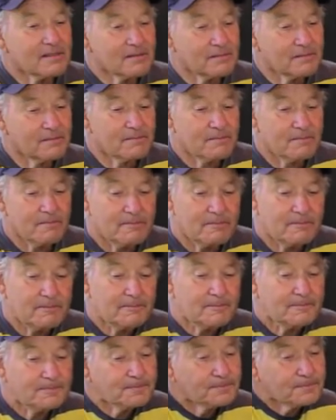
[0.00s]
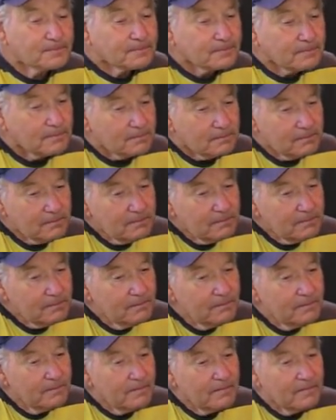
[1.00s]

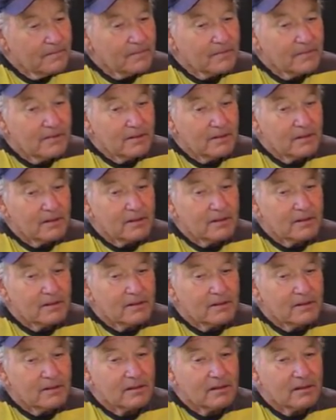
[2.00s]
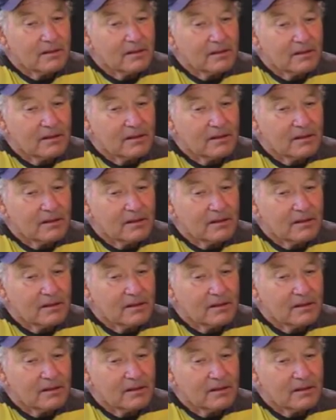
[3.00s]
No words are spoken by the person on screen.